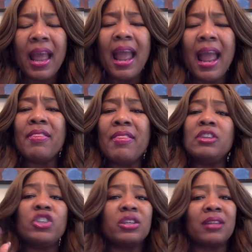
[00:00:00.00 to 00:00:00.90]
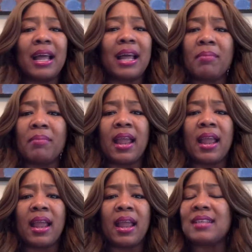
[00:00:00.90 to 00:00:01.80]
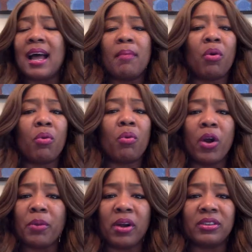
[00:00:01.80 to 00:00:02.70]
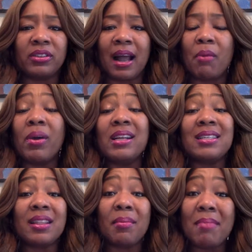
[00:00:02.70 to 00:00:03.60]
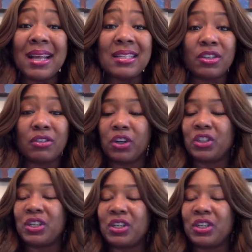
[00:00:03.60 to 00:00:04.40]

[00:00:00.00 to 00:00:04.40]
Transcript: And then, just like me, because I am a word person, I went into the Message version,